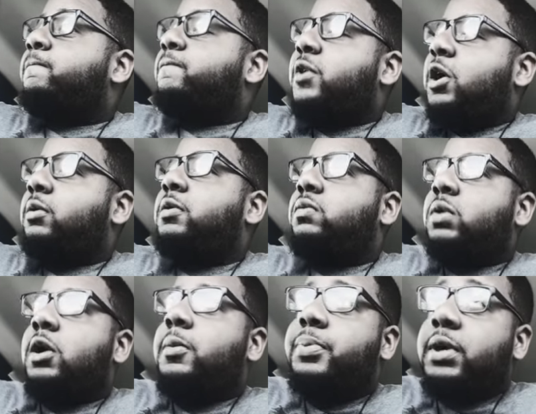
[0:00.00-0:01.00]
very
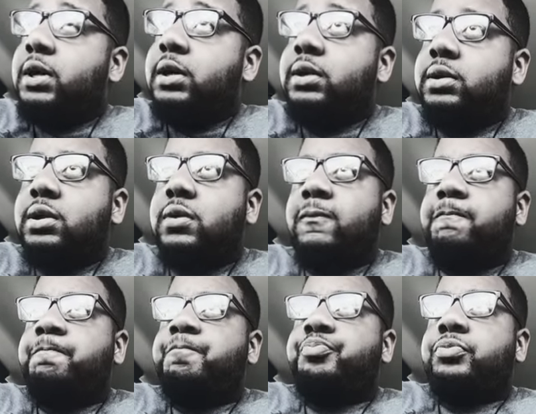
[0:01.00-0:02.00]
rare bigs
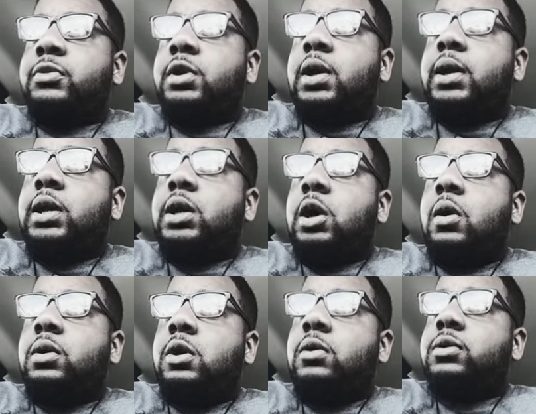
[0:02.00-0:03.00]
that can go
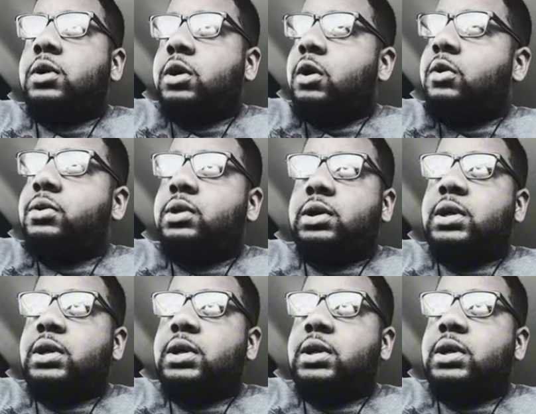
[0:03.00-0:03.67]
coast to coast,